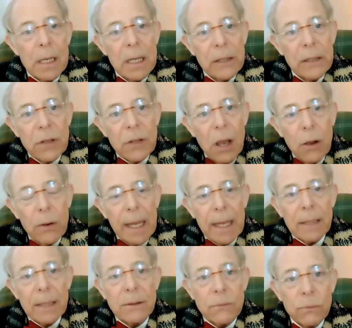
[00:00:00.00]
So
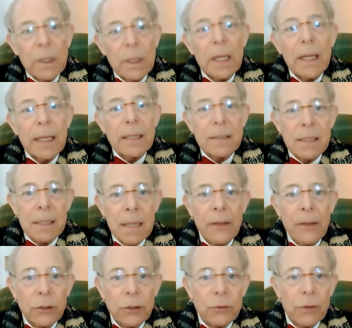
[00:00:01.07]
it really is
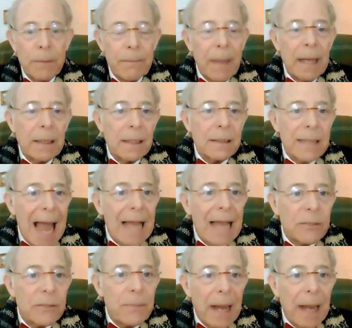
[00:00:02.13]
another tremendous
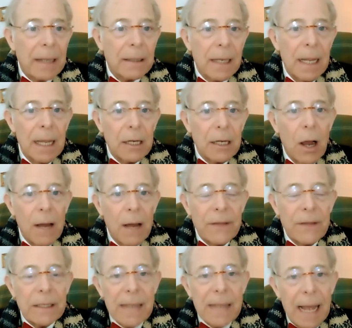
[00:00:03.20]
aspect, of
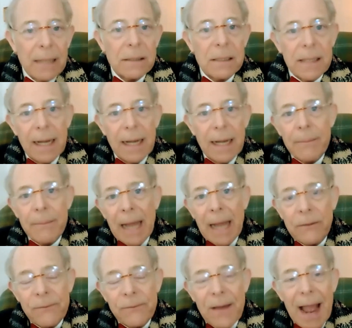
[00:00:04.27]
this outstanding
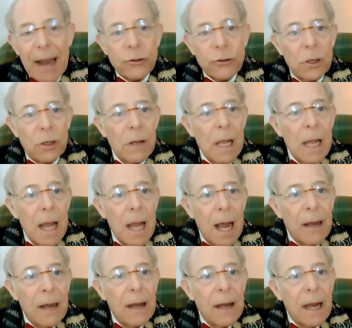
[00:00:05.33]
manufacturer
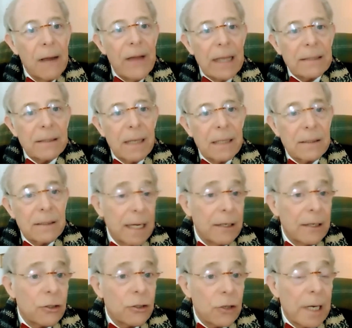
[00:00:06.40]
of
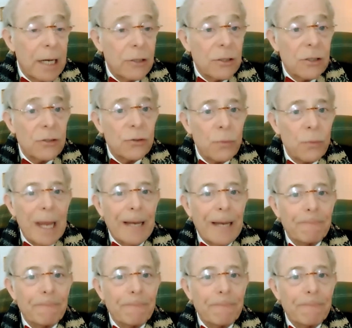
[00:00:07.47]
Signature Kitchen Suite.